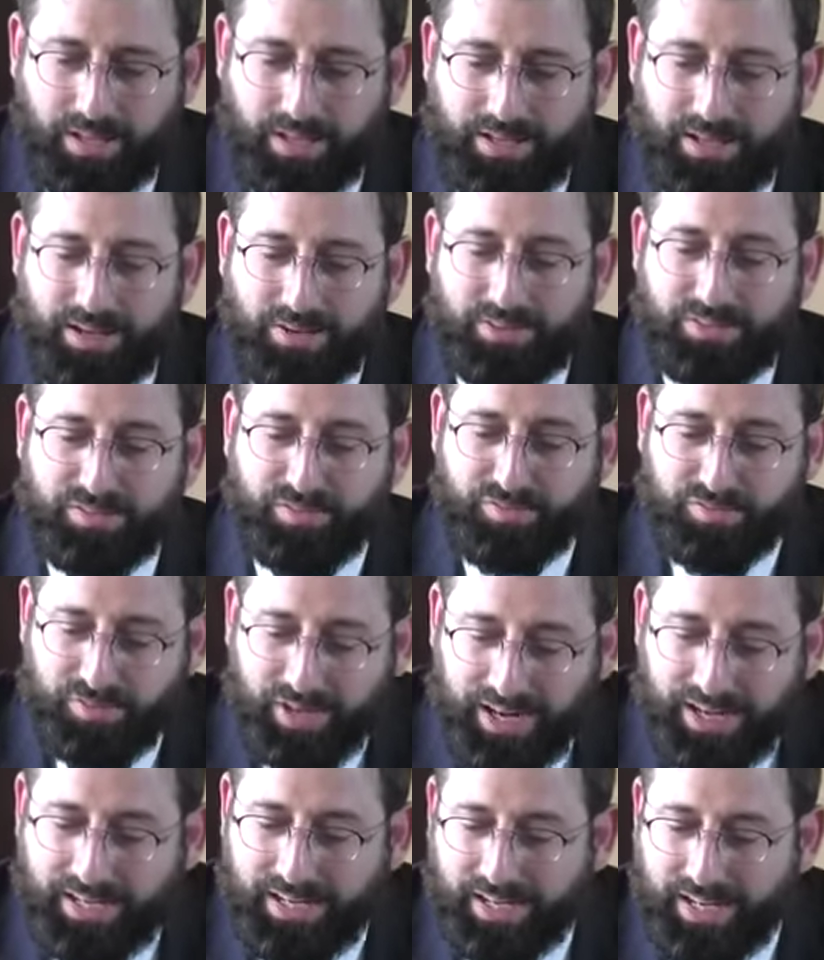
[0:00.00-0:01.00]
Now it's a
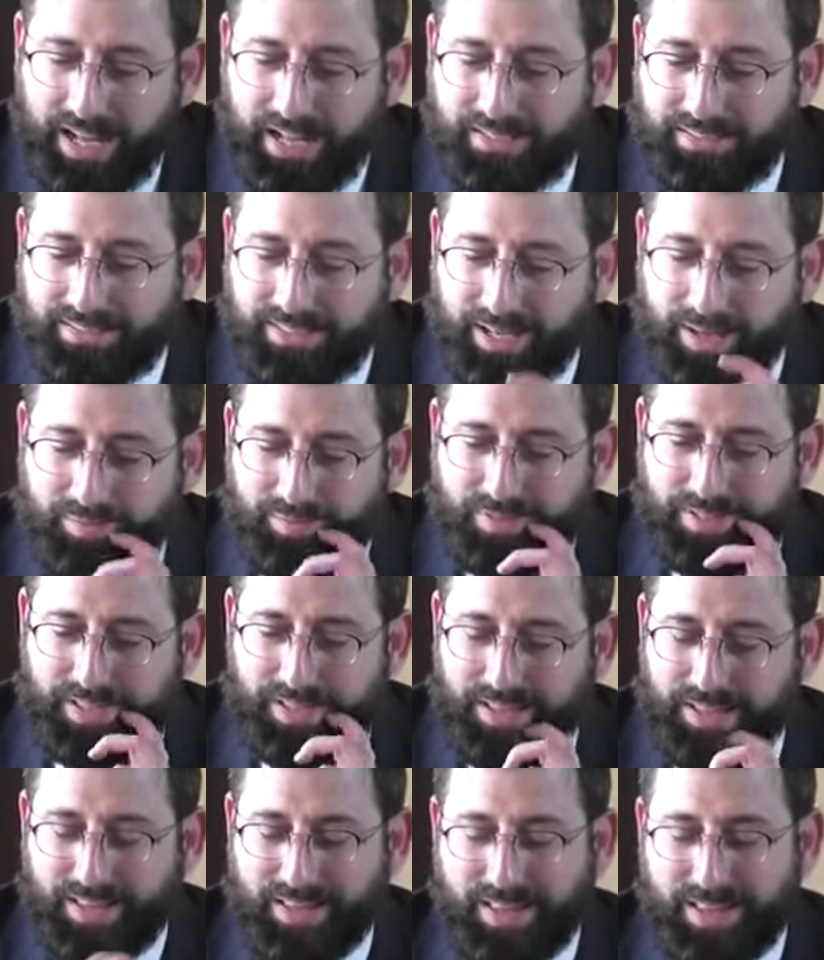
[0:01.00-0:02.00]
frightening concept,
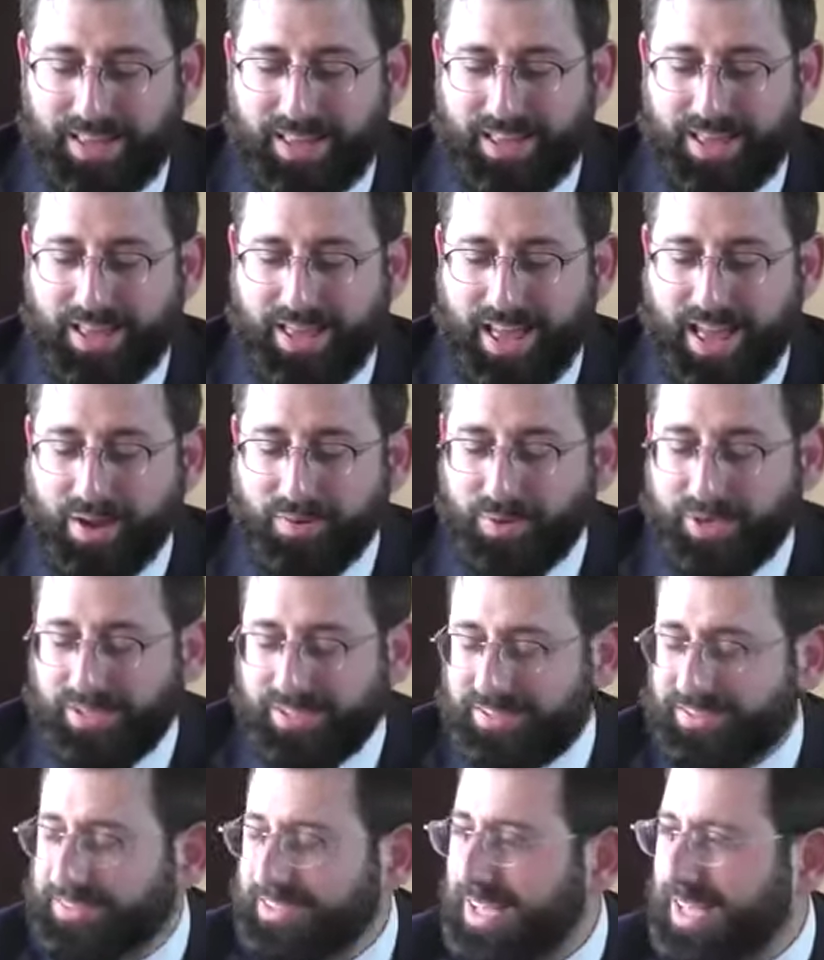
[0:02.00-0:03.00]
and we
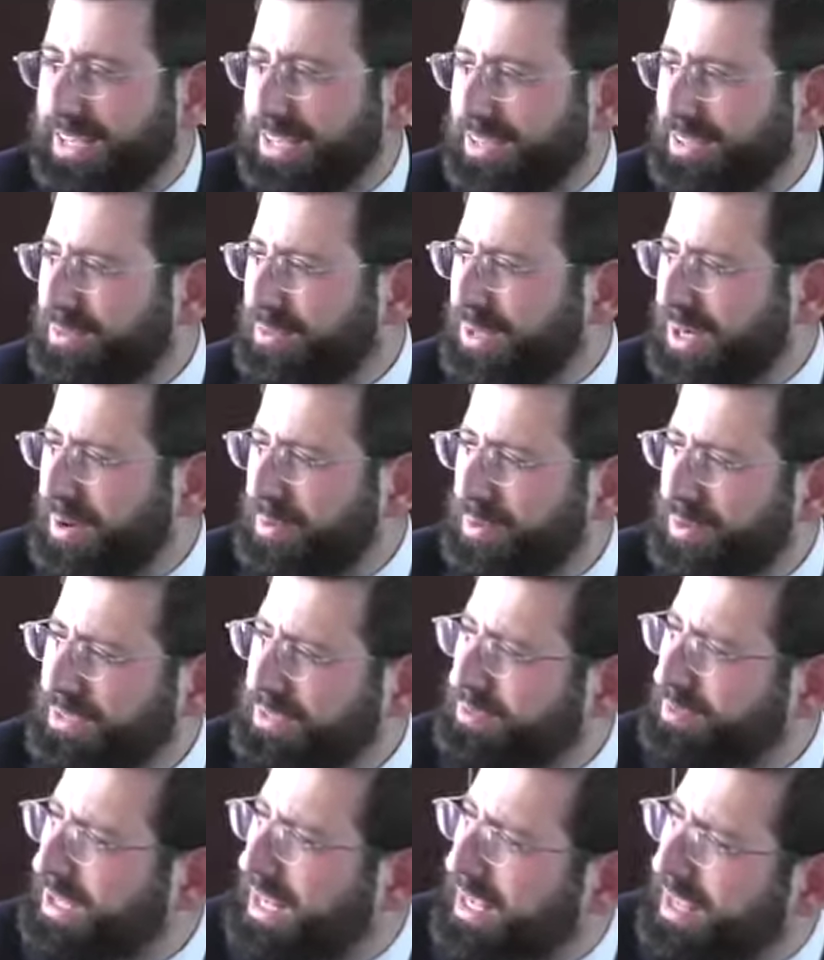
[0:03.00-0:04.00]
could say when I
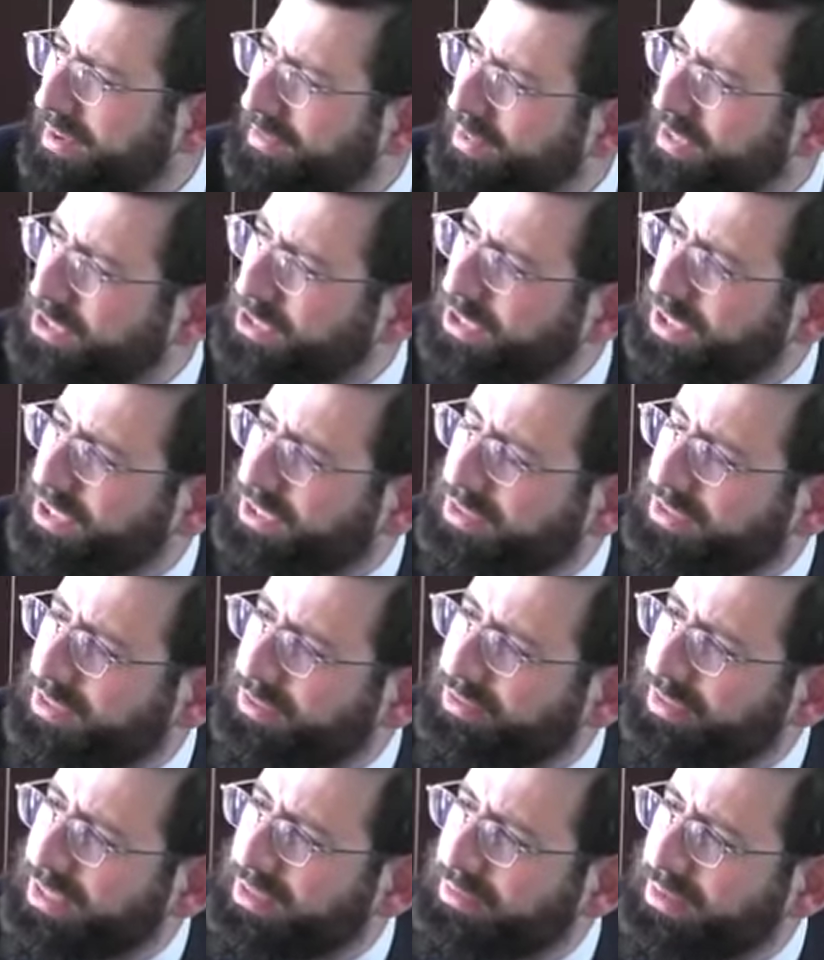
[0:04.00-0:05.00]
once when I gave this shiur, so a
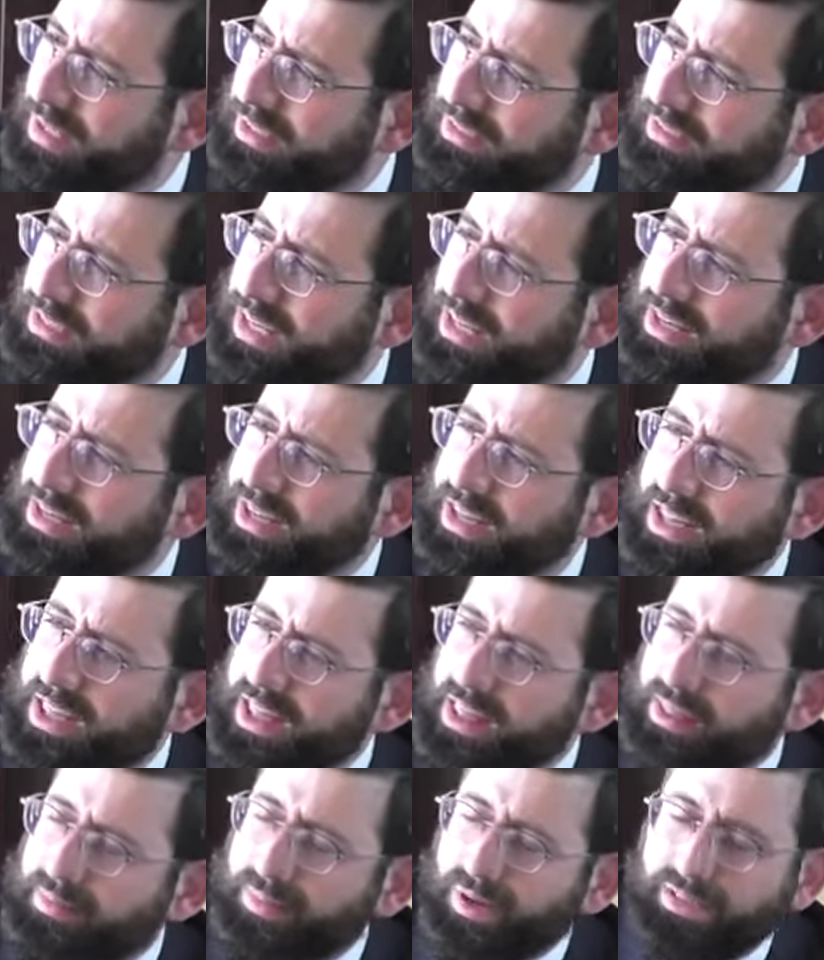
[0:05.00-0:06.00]
friend of mine said,
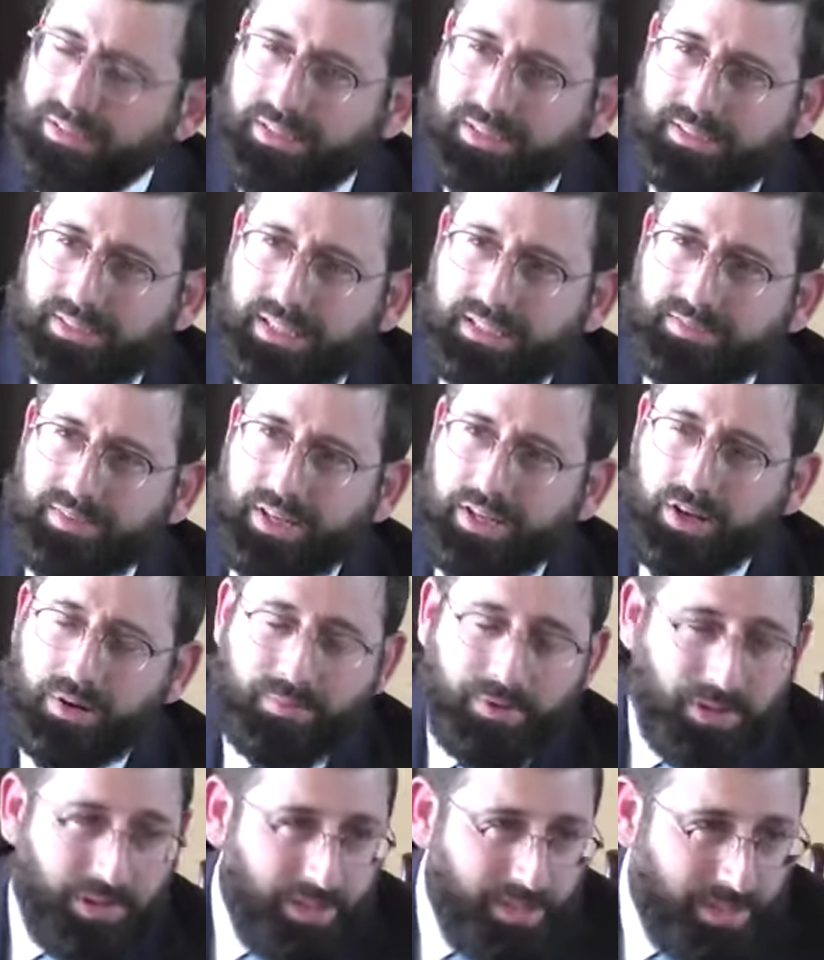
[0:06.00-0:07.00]
the pasuk says,
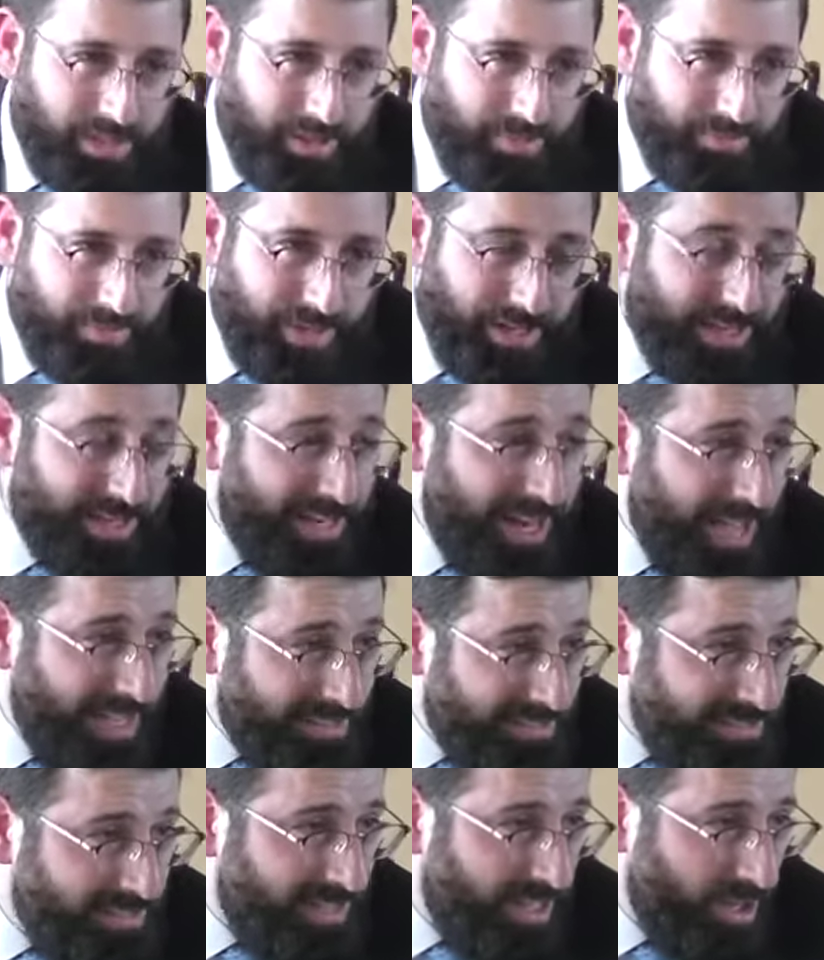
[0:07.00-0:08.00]
"Vayomer lekim
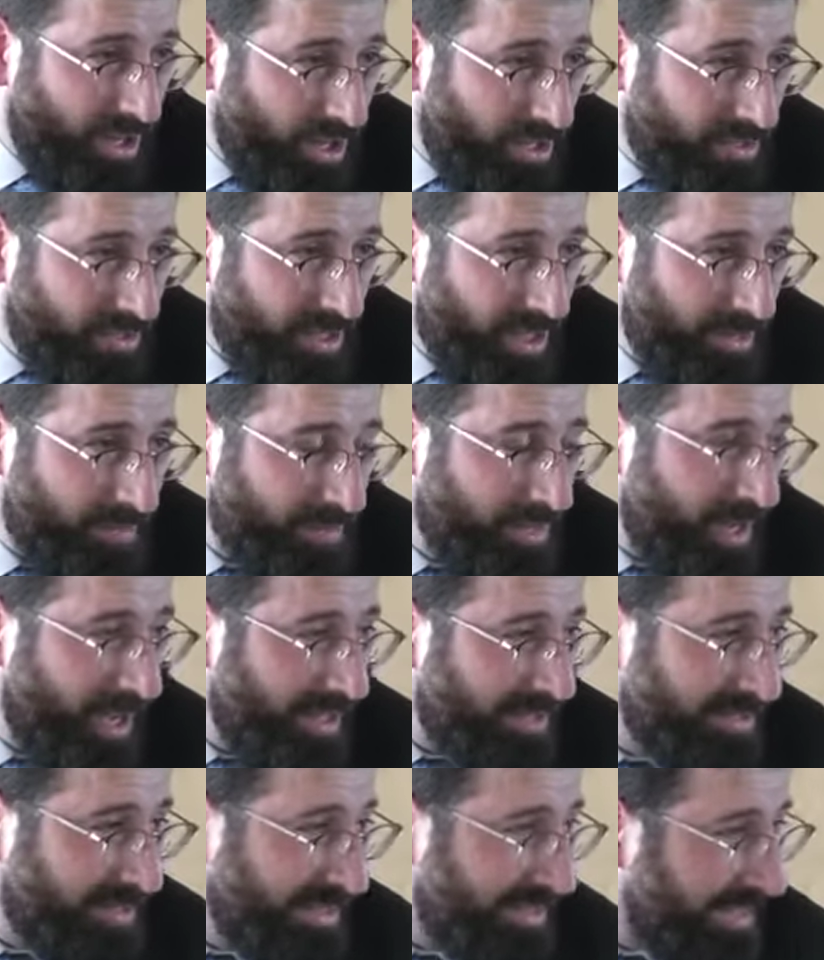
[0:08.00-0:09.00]
naseh adam."
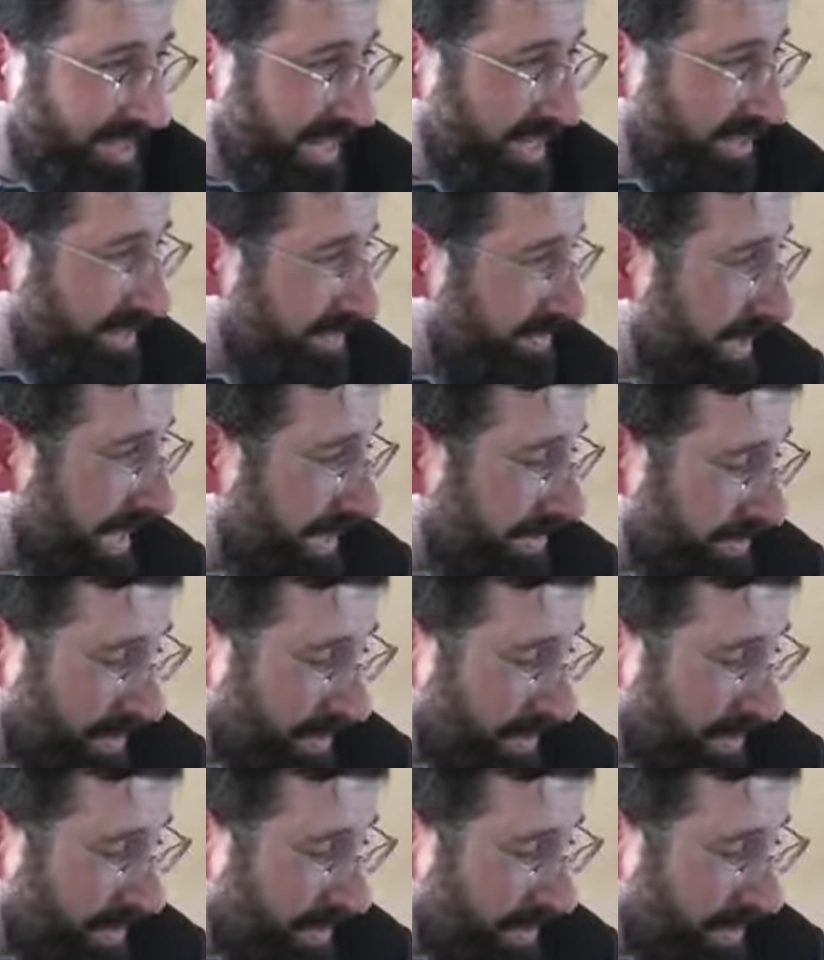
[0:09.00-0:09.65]
God says, "Let us make